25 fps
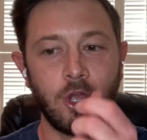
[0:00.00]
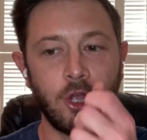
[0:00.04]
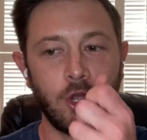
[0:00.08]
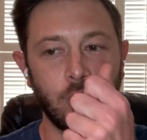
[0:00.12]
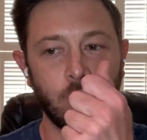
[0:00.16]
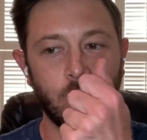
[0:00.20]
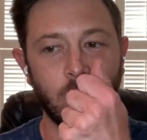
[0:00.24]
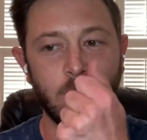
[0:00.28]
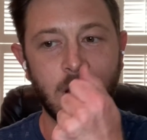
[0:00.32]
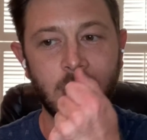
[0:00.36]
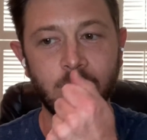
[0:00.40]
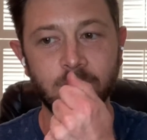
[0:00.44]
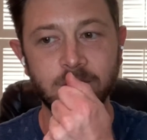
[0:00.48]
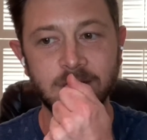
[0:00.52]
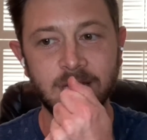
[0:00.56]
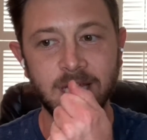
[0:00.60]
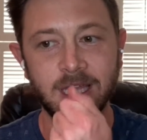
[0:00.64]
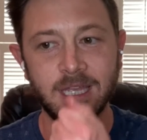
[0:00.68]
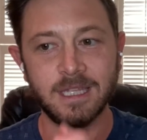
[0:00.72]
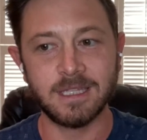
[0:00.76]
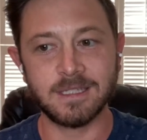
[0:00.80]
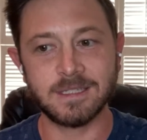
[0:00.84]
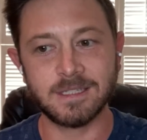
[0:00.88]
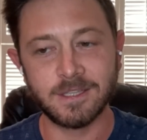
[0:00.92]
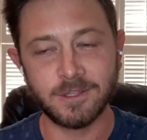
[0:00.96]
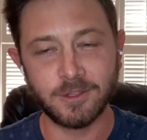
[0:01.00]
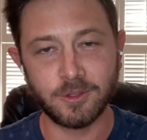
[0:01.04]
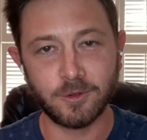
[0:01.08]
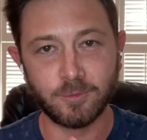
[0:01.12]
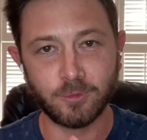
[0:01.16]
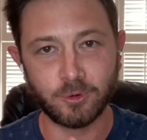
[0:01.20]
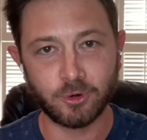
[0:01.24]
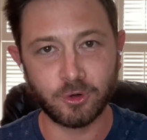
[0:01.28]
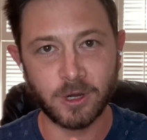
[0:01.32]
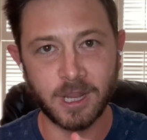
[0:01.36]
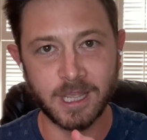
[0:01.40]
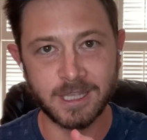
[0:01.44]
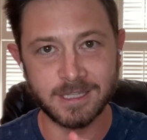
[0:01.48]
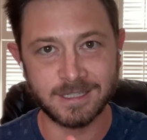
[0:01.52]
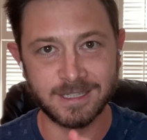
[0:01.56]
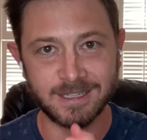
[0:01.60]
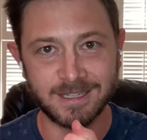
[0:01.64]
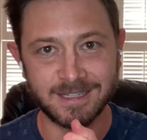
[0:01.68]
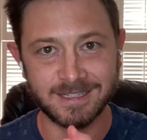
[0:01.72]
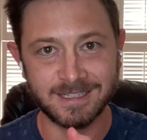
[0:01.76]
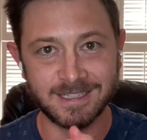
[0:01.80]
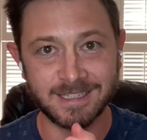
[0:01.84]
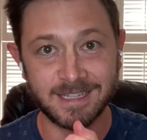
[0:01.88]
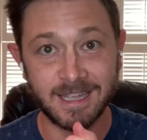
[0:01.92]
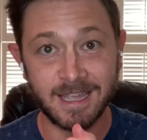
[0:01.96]
ground into the
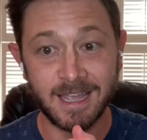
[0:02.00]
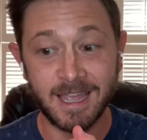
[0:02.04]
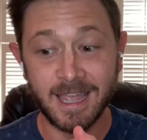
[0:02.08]
present,